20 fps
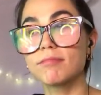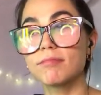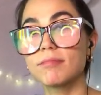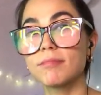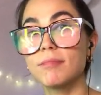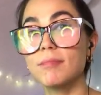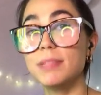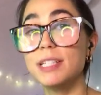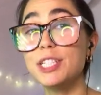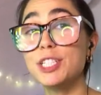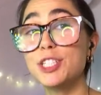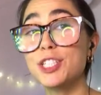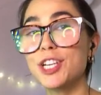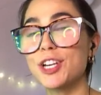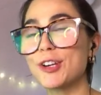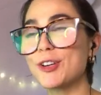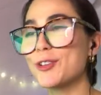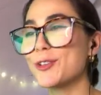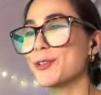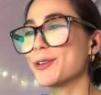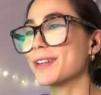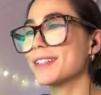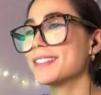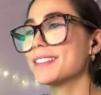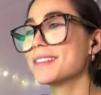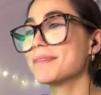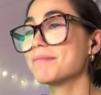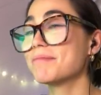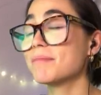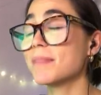Please share
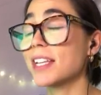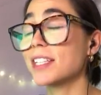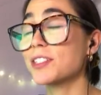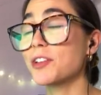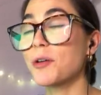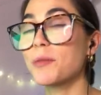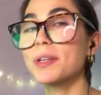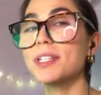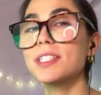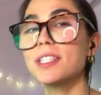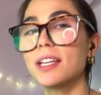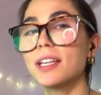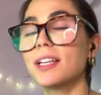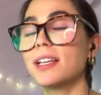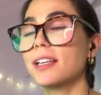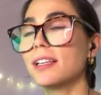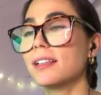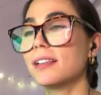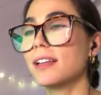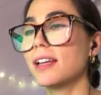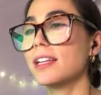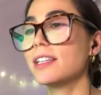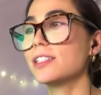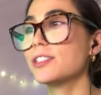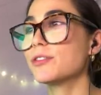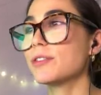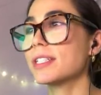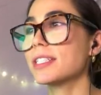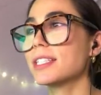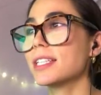yours. That's always an
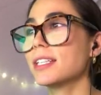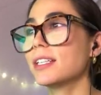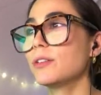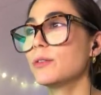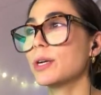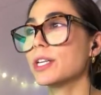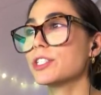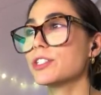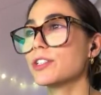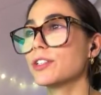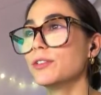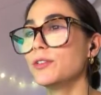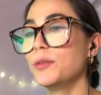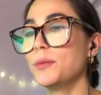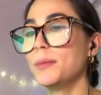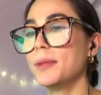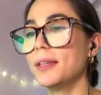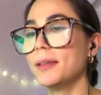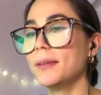interesting question to me.